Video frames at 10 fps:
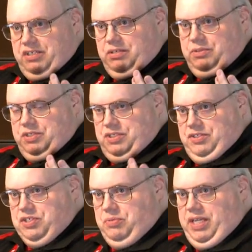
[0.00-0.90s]
the, to
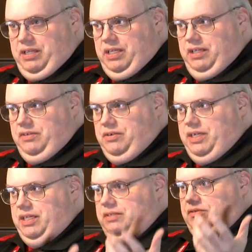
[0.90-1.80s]
the suite either
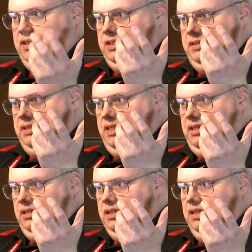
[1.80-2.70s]
at uh,
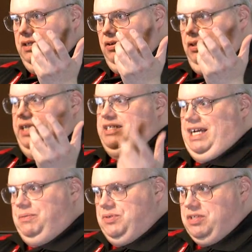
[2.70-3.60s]
the early
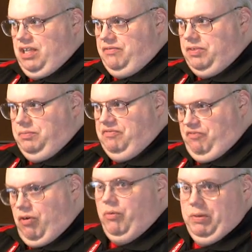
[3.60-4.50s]
adopters level
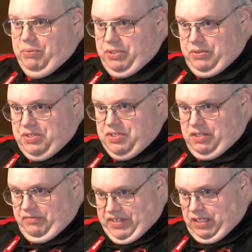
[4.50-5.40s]
before 1.0 is
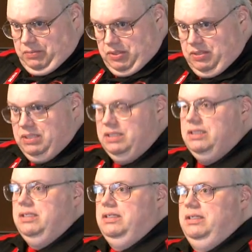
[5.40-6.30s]
available,
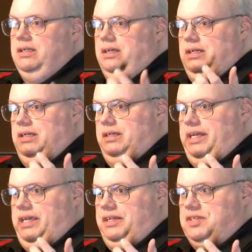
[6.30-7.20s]
uh,
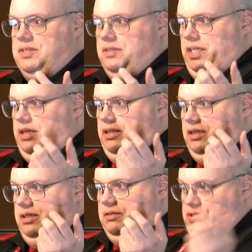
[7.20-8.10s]
and it's the
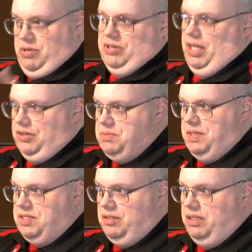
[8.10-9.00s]
uh, $200
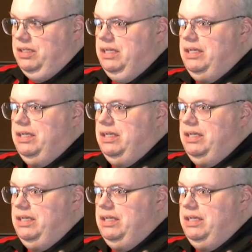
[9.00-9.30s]
basically.